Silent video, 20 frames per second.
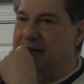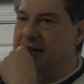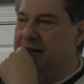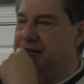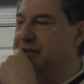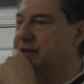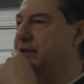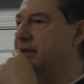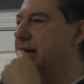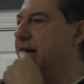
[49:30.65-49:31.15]

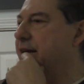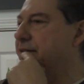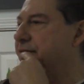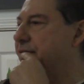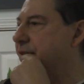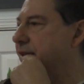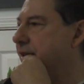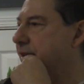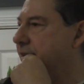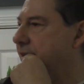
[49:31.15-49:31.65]
and you laughed.
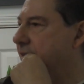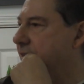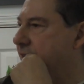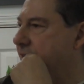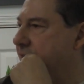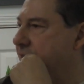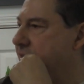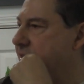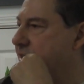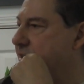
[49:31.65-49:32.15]

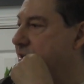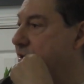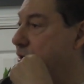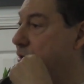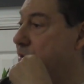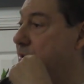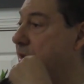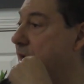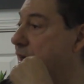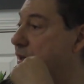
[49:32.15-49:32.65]
And this is
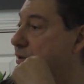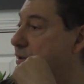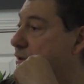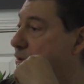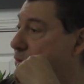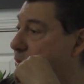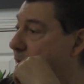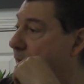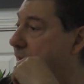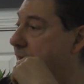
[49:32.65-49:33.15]

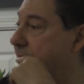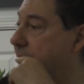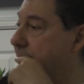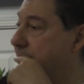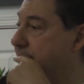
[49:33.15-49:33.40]
2020.